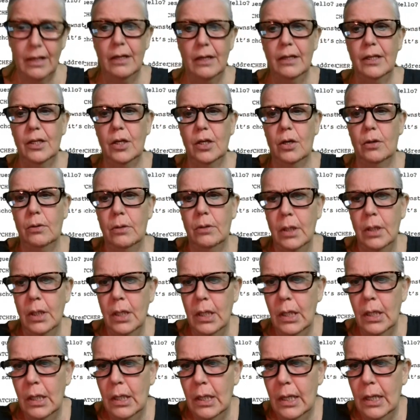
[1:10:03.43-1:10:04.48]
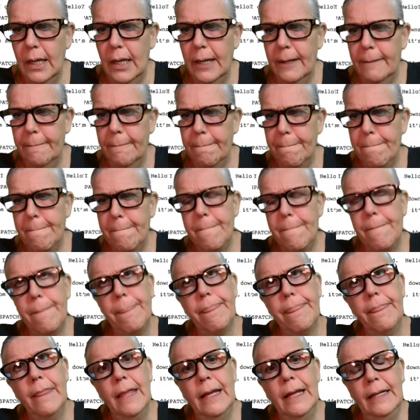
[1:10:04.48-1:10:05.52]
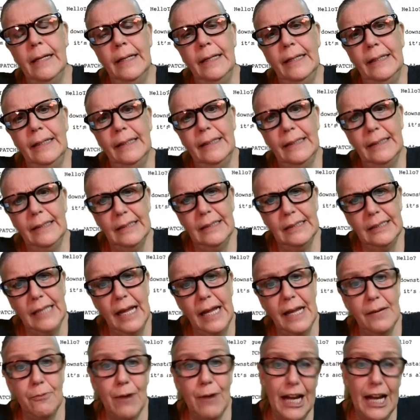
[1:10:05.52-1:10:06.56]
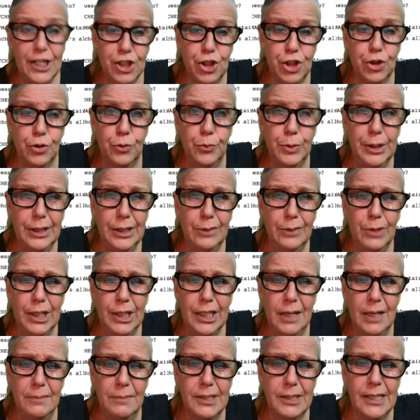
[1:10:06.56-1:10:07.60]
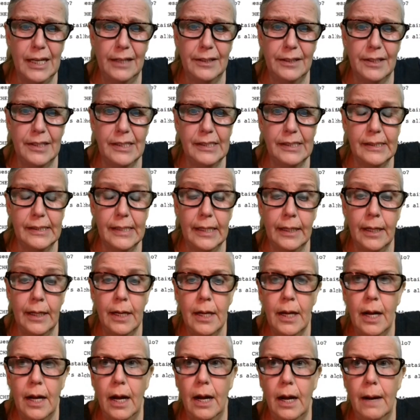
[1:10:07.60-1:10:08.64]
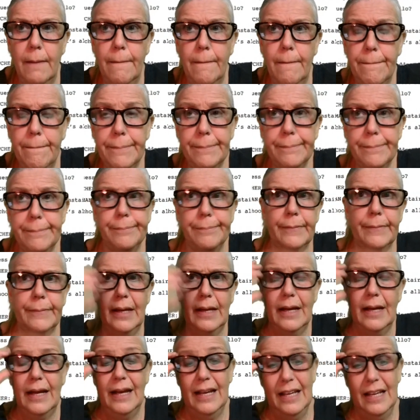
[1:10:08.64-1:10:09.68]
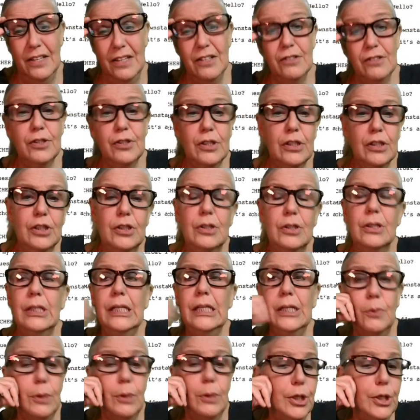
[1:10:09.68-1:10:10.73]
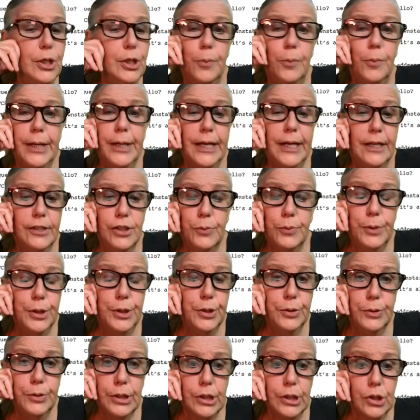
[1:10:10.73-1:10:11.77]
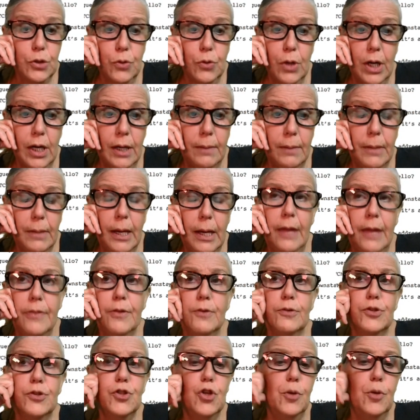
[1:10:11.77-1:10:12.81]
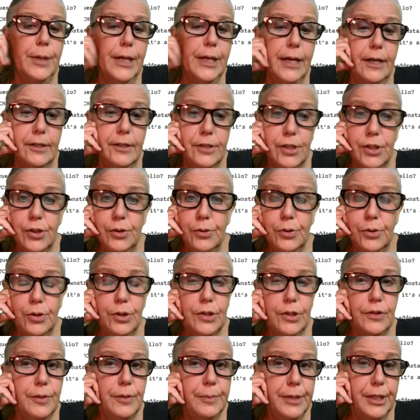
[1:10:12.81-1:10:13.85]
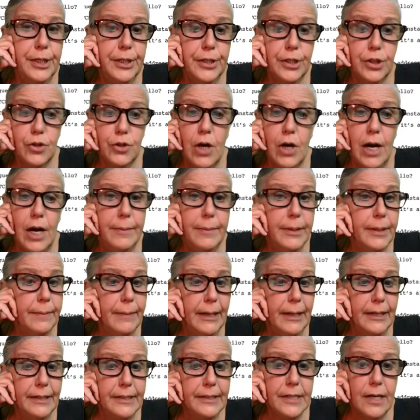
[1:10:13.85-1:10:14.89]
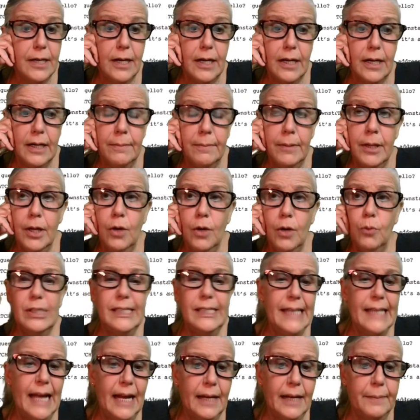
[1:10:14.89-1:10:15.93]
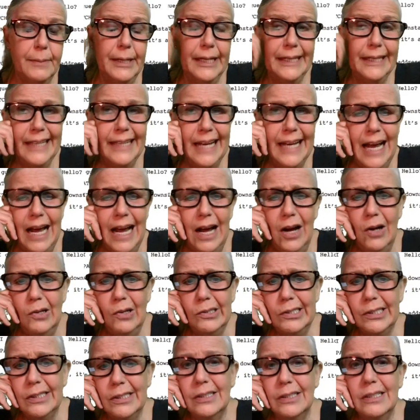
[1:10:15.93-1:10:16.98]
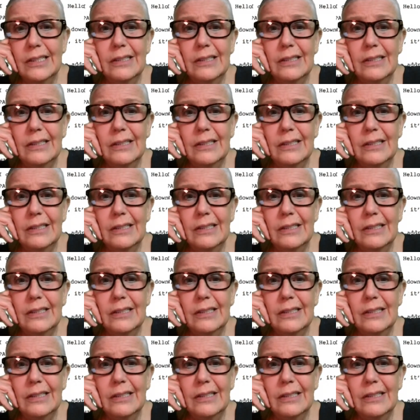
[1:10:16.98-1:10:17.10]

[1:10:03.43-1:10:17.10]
you know, um, say rational when, when it comes down to this thing. Um, there's just literally nobody else who would do this crime, and there's nobody else who could have committed the crime in the amount of time with Zach being in the house.